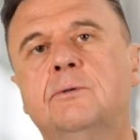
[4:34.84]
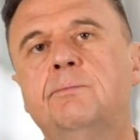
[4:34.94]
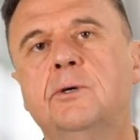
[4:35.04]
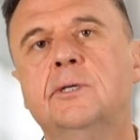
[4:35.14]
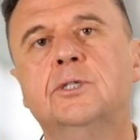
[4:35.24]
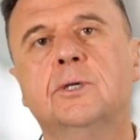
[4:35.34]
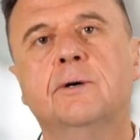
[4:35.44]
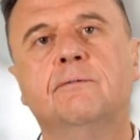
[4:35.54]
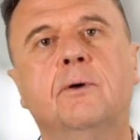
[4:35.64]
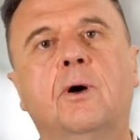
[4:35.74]
of millions
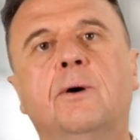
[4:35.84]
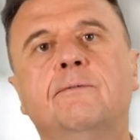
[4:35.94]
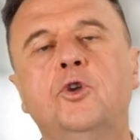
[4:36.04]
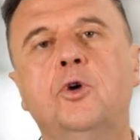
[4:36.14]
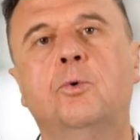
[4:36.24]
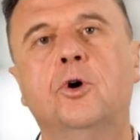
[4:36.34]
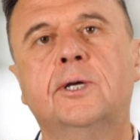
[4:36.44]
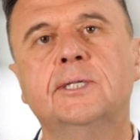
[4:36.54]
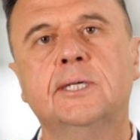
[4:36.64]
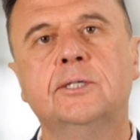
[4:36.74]
of new
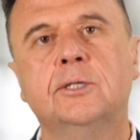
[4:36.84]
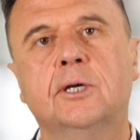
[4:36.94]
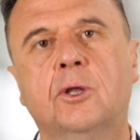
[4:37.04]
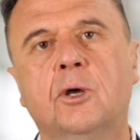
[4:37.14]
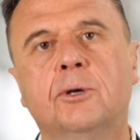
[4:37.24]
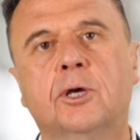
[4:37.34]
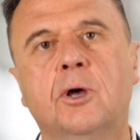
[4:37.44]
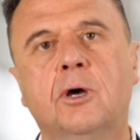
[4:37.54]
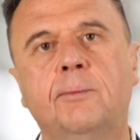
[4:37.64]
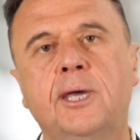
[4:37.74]
workers into the global
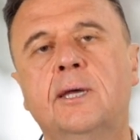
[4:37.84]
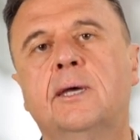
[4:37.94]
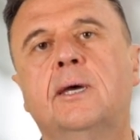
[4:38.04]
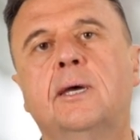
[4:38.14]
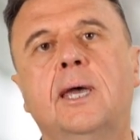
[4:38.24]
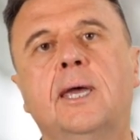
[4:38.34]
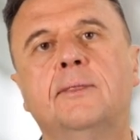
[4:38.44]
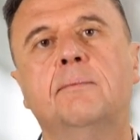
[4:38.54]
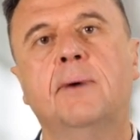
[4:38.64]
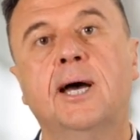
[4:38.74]
economy, and
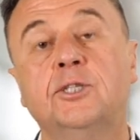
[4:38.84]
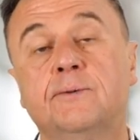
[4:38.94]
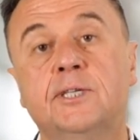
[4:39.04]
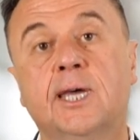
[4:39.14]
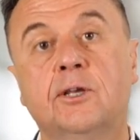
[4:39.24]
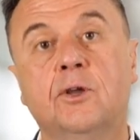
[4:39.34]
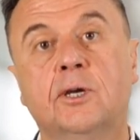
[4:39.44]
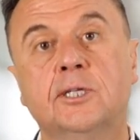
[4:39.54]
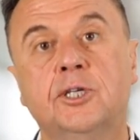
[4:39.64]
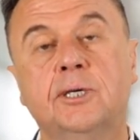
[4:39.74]
the march of
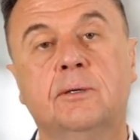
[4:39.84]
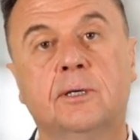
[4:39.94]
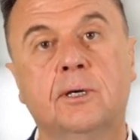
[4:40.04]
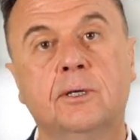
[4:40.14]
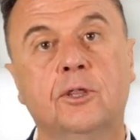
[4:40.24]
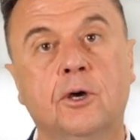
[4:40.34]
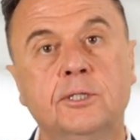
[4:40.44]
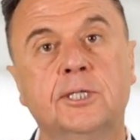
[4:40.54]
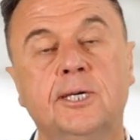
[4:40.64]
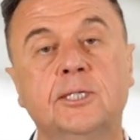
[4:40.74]
technology.
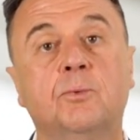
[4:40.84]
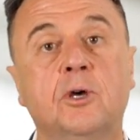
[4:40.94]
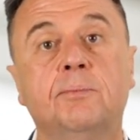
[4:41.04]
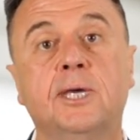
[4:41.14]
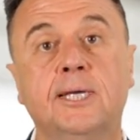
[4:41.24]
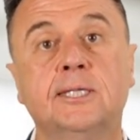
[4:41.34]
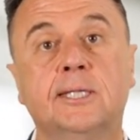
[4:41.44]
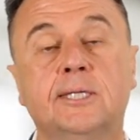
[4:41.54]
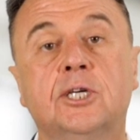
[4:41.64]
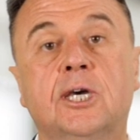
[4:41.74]
Those things won't be
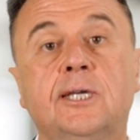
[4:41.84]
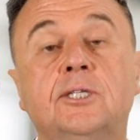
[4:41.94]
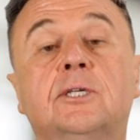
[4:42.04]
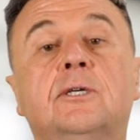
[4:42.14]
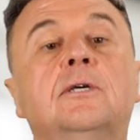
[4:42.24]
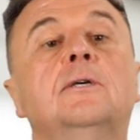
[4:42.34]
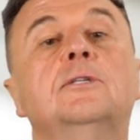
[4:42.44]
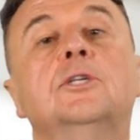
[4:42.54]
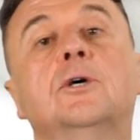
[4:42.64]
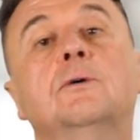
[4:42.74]
easily changed.
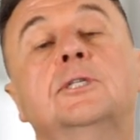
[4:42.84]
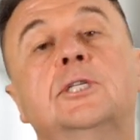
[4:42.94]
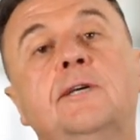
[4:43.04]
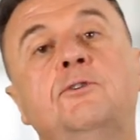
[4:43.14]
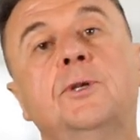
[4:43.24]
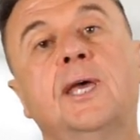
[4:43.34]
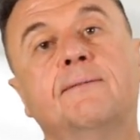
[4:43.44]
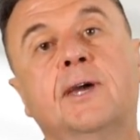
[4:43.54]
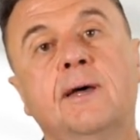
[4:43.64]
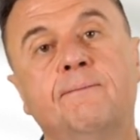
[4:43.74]
So Steve should
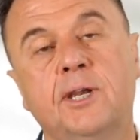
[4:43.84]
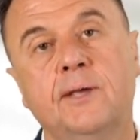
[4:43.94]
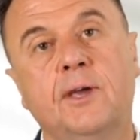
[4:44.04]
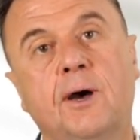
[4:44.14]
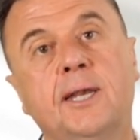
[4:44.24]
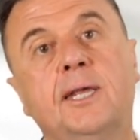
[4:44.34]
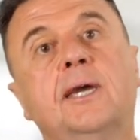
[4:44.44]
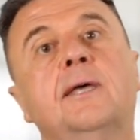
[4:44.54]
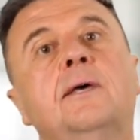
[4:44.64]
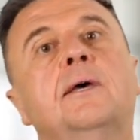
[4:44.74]
have comfort in the
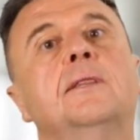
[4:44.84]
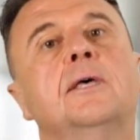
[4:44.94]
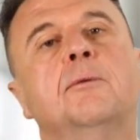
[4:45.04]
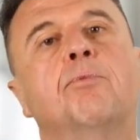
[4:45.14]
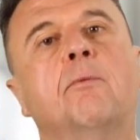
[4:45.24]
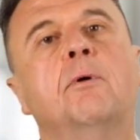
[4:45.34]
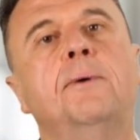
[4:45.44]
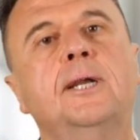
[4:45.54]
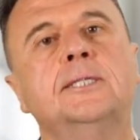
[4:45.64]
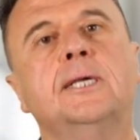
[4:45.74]
idea that the
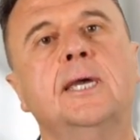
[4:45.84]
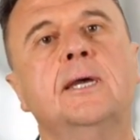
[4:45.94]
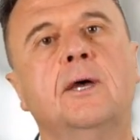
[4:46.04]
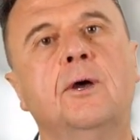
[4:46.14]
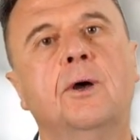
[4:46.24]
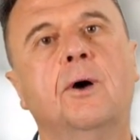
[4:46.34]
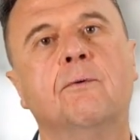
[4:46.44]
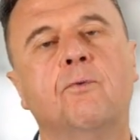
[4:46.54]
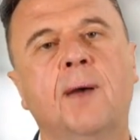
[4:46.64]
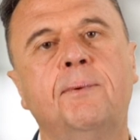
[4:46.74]
probability
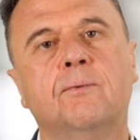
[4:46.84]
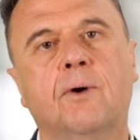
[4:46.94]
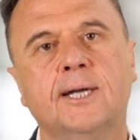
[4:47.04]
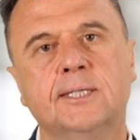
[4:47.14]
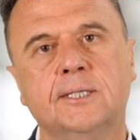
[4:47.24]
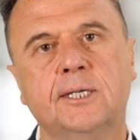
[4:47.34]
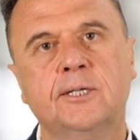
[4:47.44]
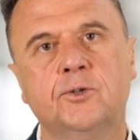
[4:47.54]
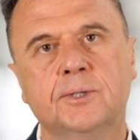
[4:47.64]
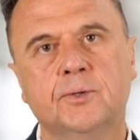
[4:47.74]
of rapid rises in
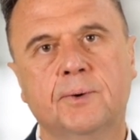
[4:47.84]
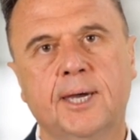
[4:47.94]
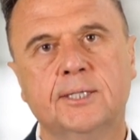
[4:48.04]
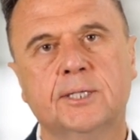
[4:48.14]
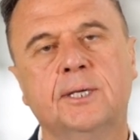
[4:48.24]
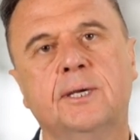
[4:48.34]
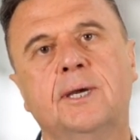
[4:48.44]
interest rates